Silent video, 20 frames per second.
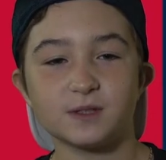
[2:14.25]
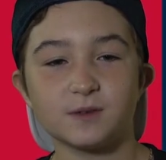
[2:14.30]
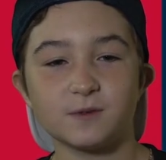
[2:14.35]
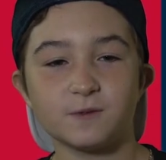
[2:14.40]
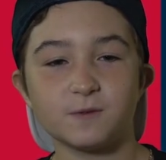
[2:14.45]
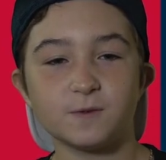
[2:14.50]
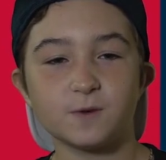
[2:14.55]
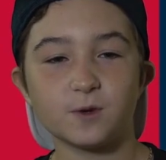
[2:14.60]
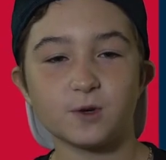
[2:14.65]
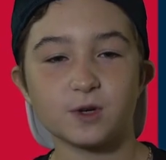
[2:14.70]
The
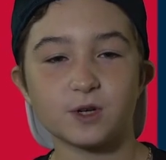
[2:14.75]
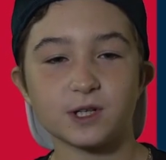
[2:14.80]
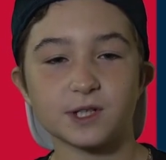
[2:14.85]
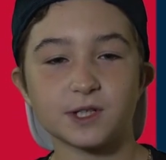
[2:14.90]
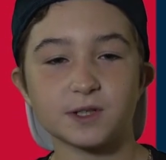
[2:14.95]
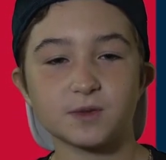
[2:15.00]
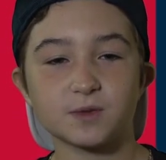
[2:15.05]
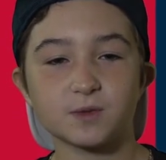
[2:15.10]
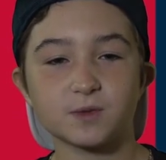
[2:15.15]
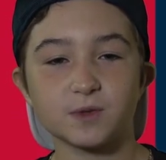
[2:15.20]
4
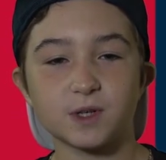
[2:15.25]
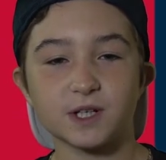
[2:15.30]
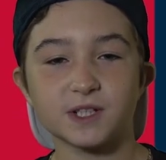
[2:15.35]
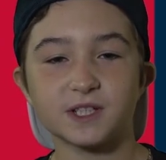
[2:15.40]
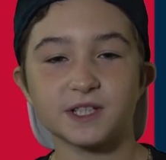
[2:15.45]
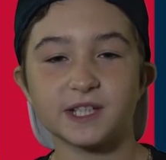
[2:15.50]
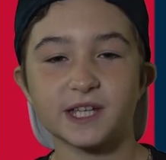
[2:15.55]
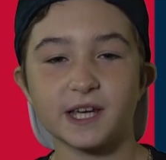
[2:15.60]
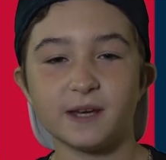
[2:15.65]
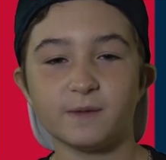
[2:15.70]

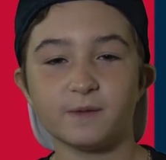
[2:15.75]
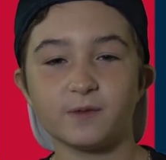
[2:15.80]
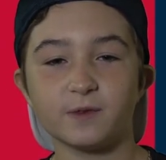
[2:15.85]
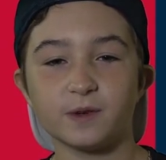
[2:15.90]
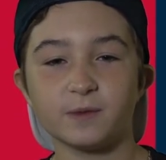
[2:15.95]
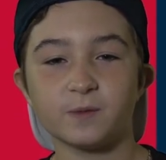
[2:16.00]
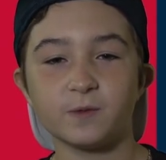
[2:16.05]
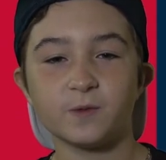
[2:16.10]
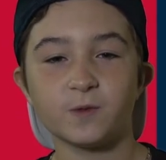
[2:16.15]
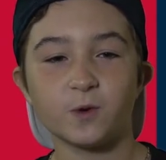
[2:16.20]
runs came
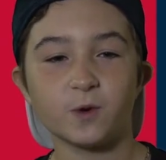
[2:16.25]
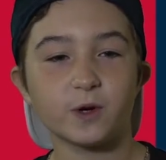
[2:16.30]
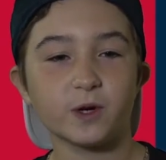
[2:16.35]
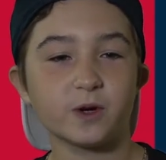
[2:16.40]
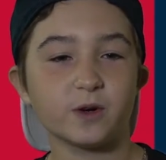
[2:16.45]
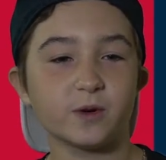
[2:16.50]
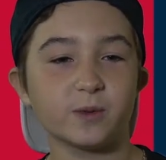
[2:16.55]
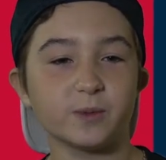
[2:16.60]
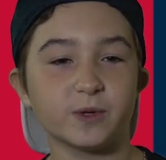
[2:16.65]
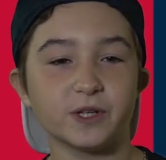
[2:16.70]
from
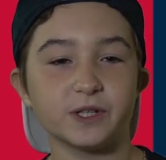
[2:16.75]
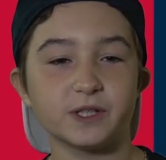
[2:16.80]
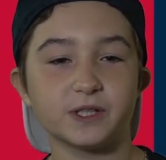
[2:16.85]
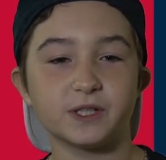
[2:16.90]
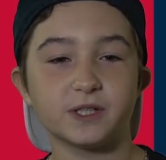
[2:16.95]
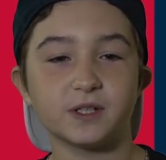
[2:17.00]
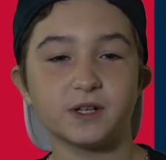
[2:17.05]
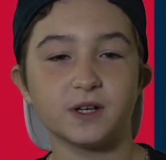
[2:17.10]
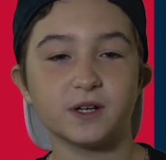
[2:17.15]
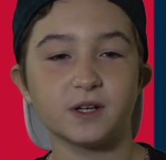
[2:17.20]
4 home
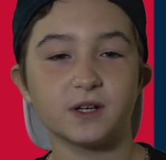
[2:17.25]
runs.